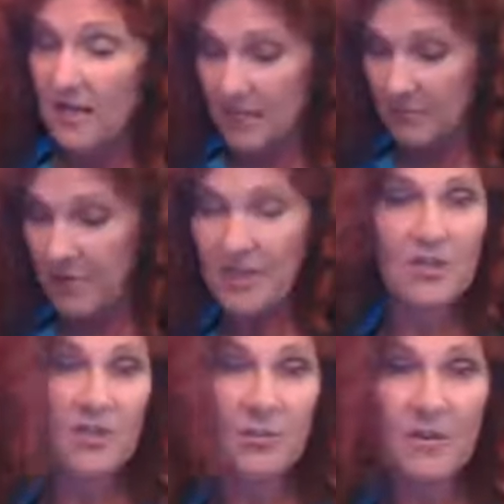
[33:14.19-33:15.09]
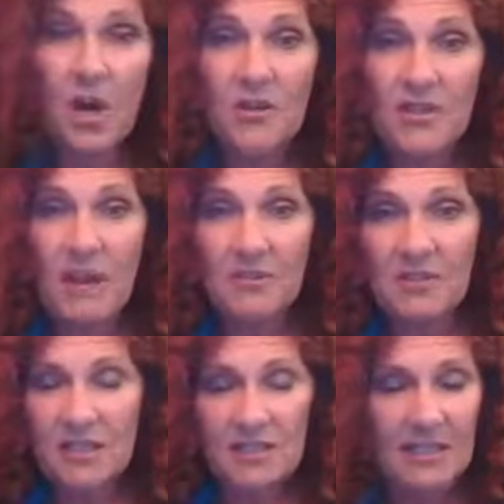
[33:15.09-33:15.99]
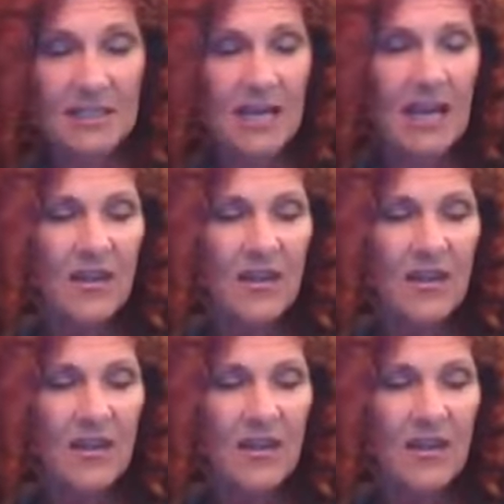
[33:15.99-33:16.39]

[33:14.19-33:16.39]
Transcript: in patients with Alzheimer's disease.